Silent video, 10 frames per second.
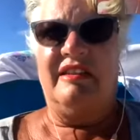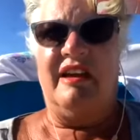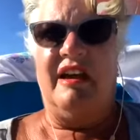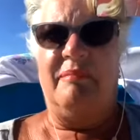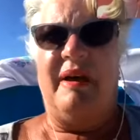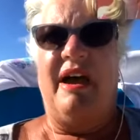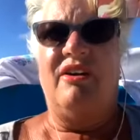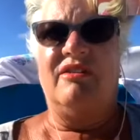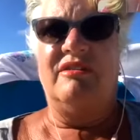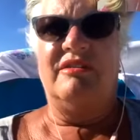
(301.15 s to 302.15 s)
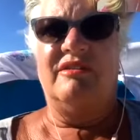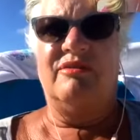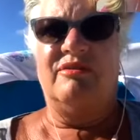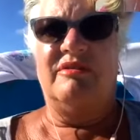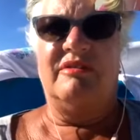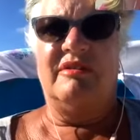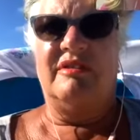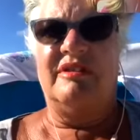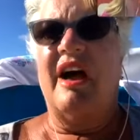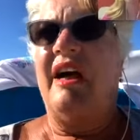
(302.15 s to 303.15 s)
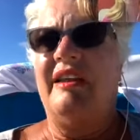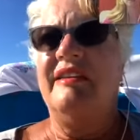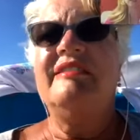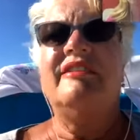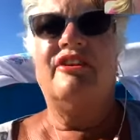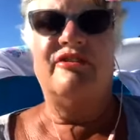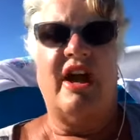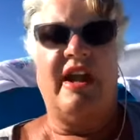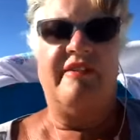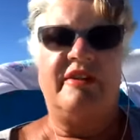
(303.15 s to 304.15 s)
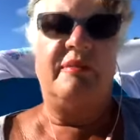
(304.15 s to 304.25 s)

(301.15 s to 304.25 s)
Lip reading: about not, not having